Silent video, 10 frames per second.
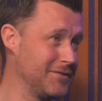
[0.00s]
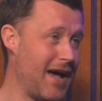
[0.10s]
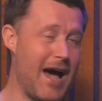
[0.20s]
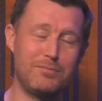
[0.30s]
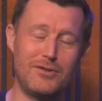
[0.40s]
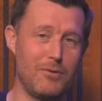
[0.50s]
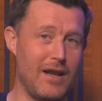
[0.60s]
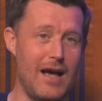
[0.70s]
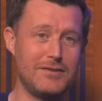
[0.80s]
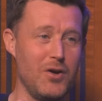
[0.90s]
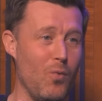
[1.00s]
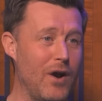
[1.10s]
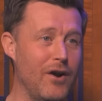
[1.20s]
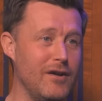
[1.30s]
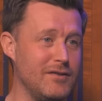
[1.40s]
Yeah. Absolute class. The
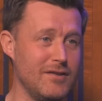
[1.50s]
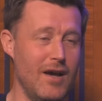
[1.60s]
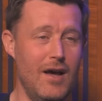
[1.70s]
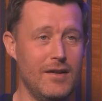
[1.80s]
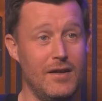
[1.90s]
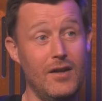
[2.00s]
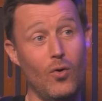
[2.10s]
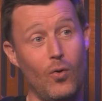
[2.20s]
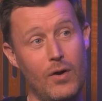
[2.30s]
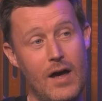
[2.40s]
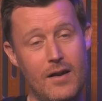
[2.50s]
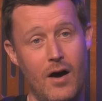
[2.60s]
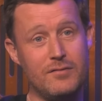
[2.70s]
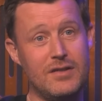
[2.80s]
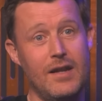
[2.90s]
awareness to know that,
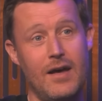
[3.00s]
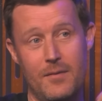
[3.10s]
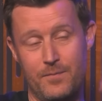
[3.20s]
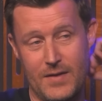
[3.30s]
obviously, the,